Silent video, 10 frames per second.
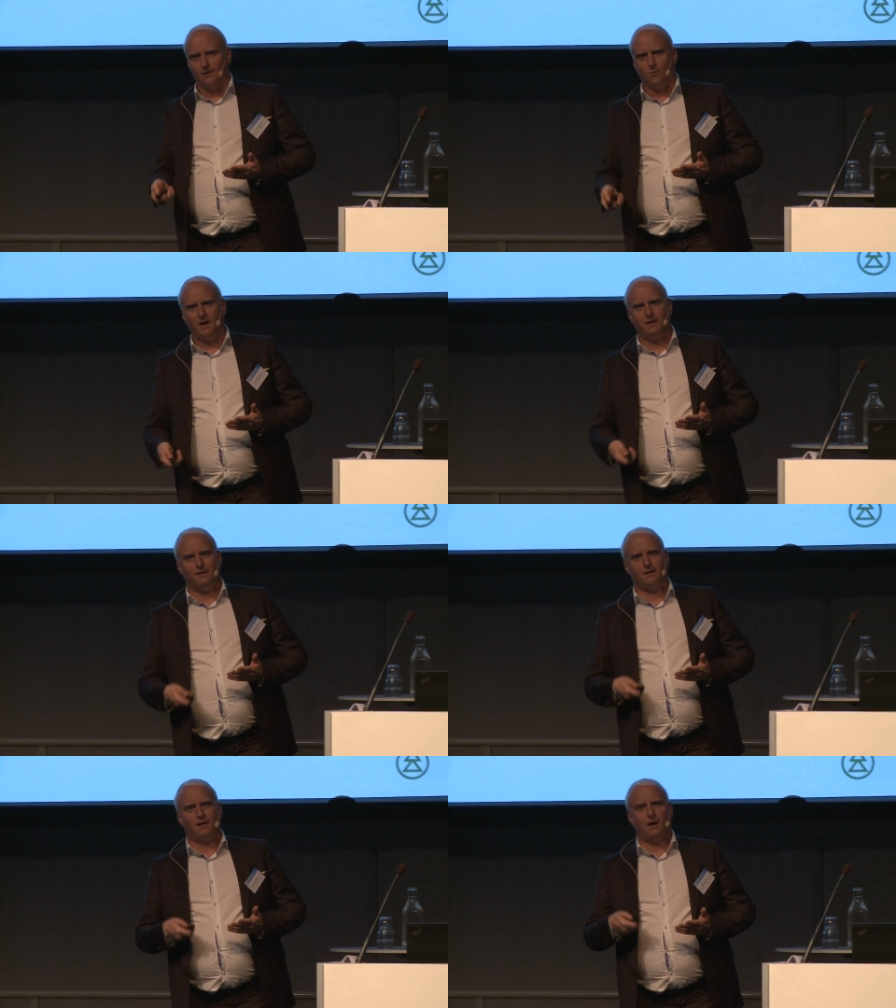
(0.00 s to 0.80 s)
Why
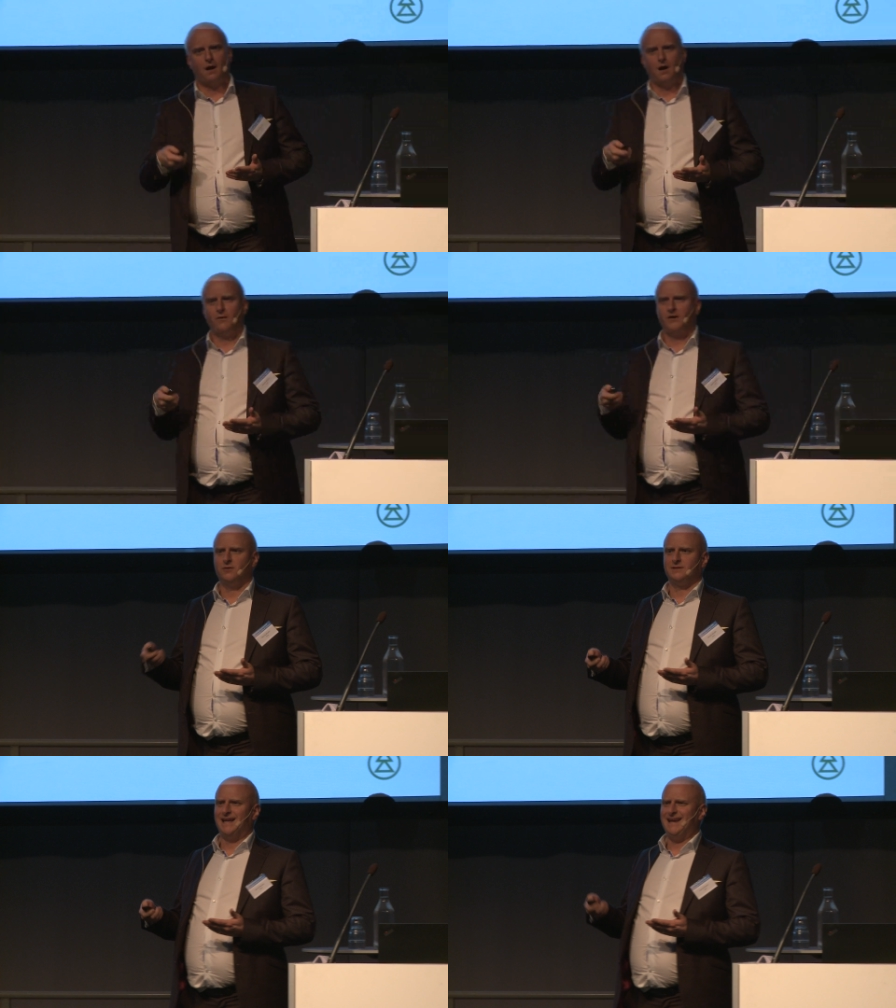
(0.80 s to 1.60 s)
are we
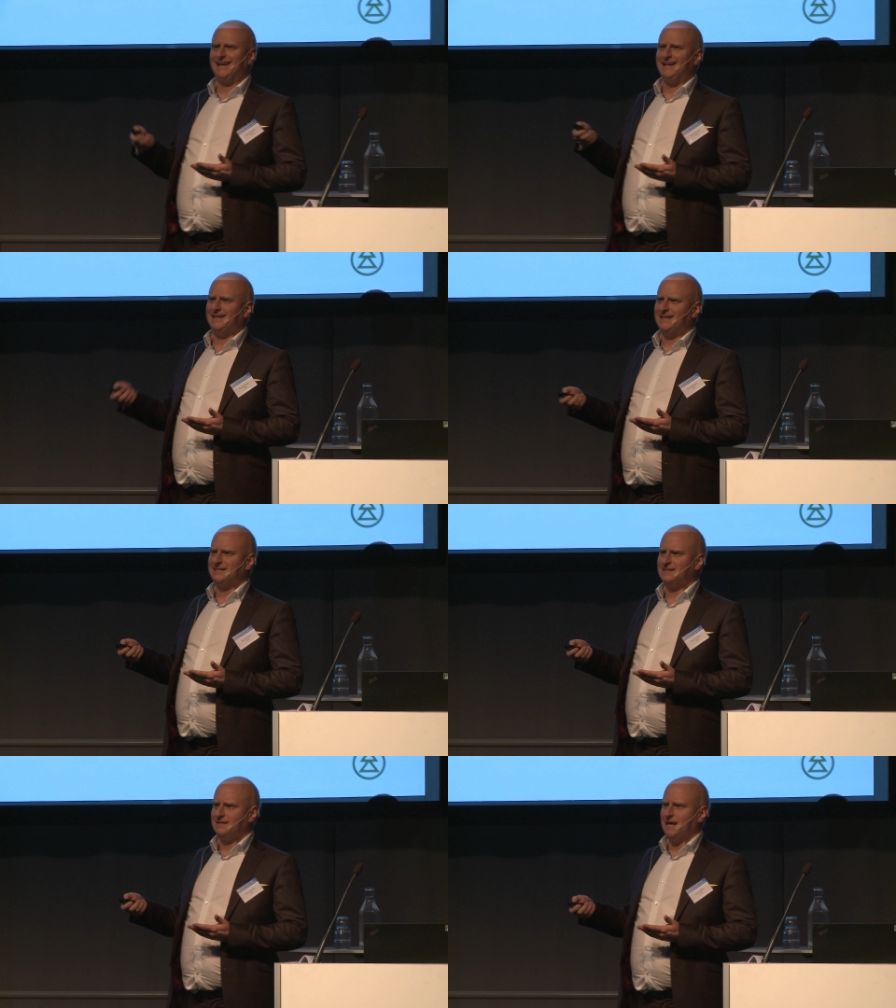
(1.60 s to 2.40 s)
not taking these
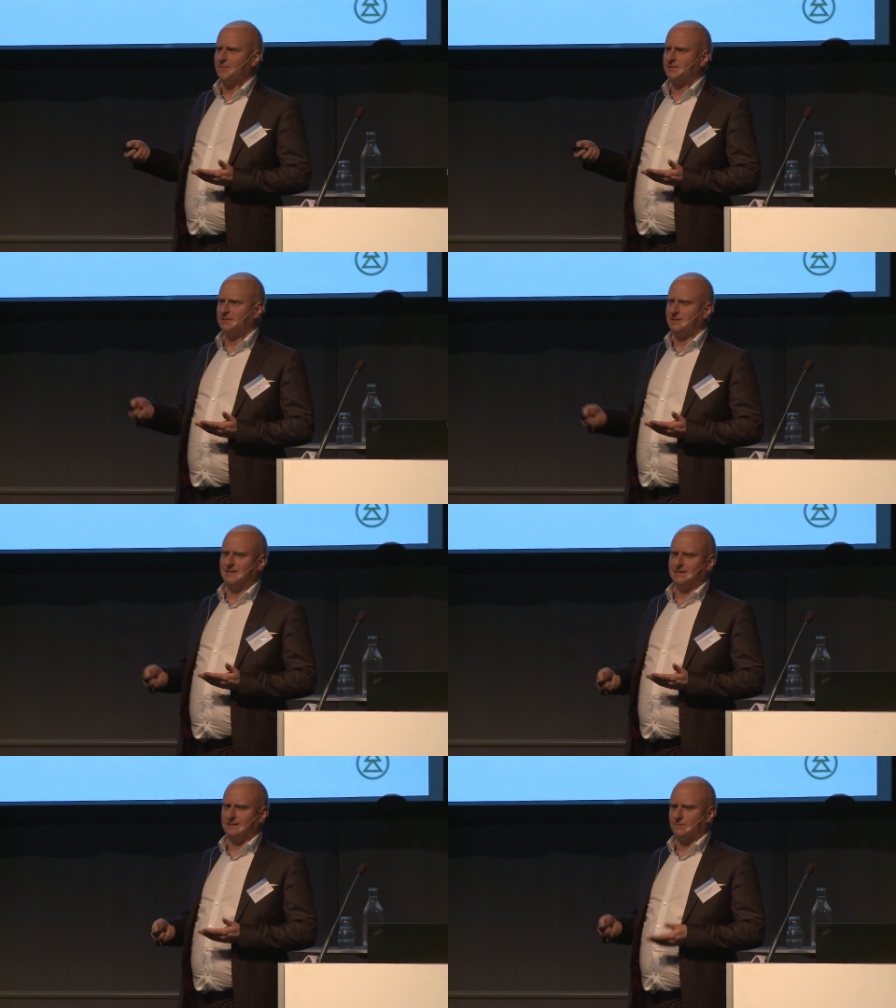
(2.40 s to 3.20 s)
steps,
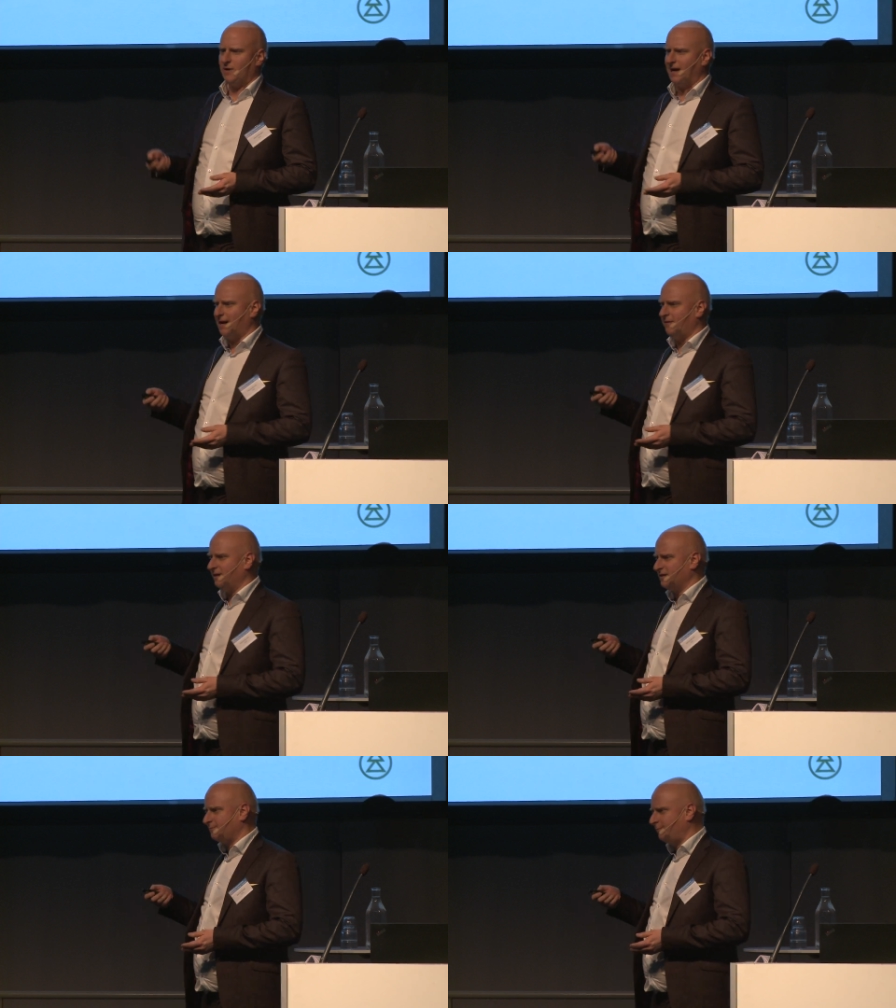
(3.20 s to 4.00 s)
since we have
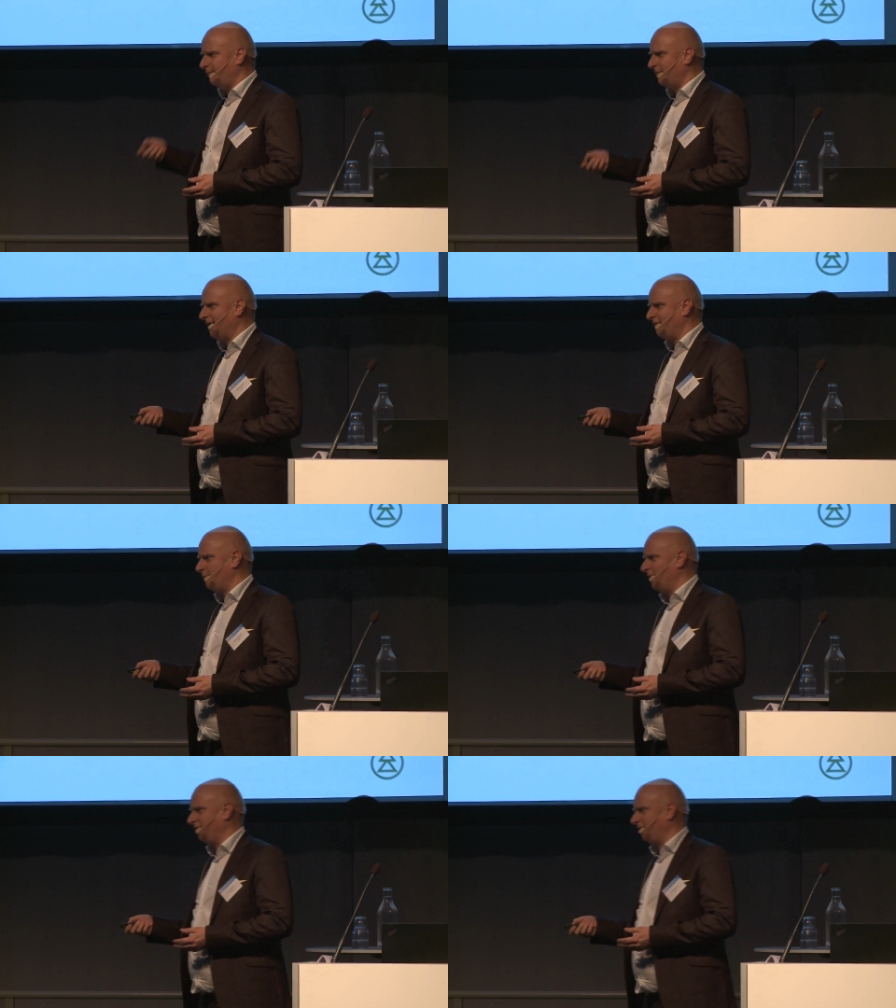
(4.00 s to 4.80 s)
these
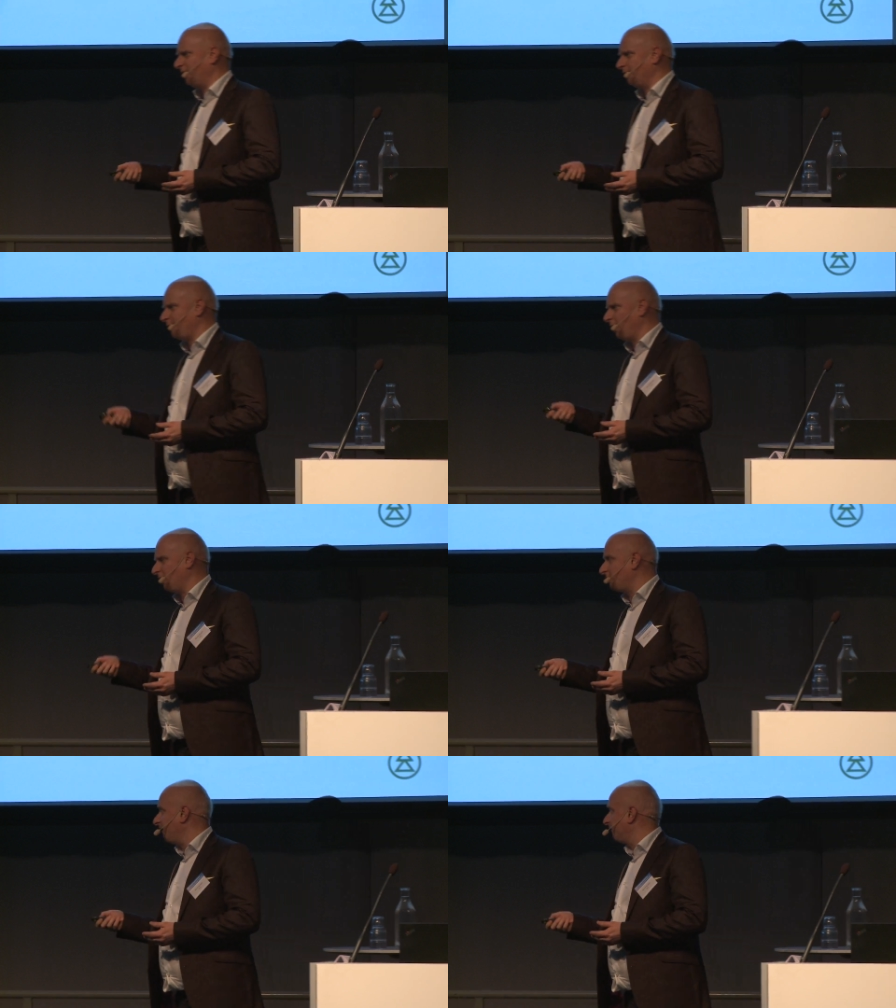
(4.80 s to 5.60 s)
governmental
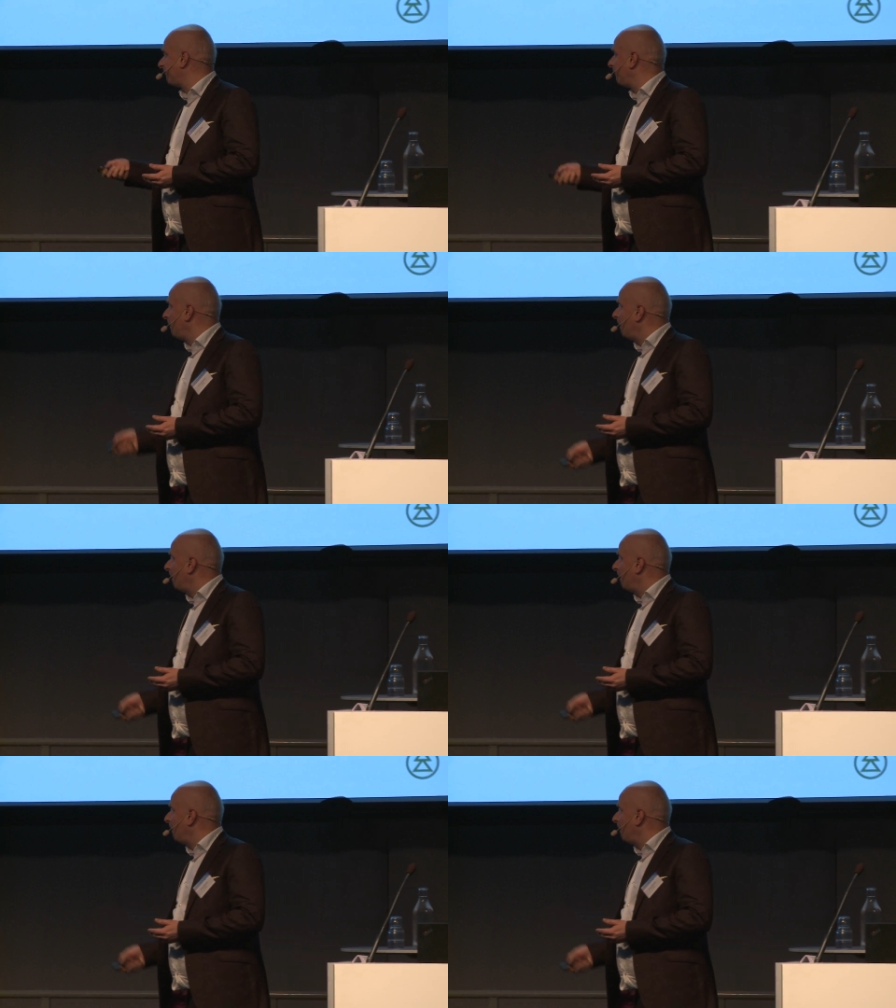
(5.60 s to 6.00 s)
policies,